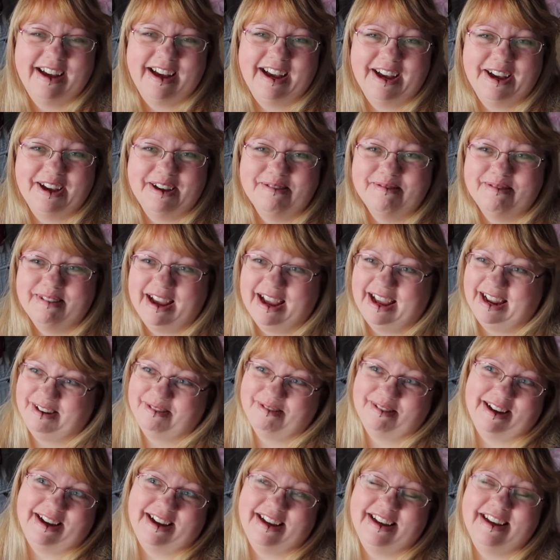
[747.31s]

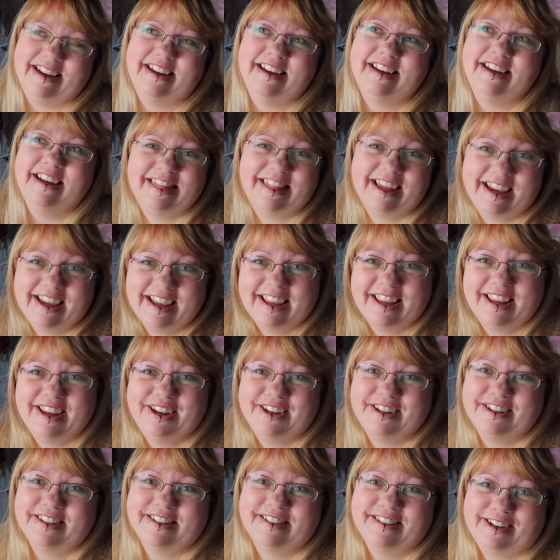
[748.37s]
anyway, thank
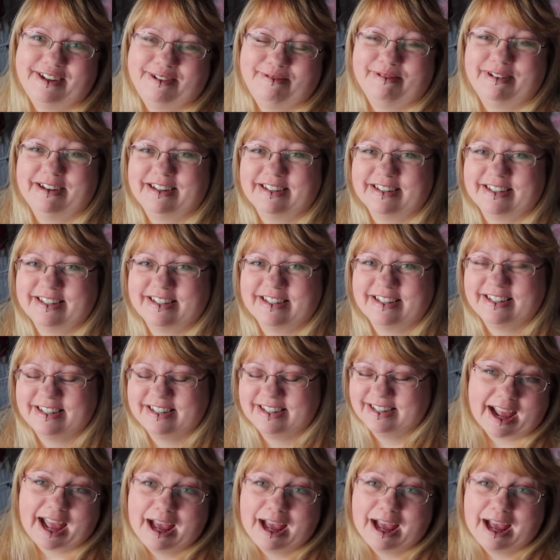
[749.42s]
you so much,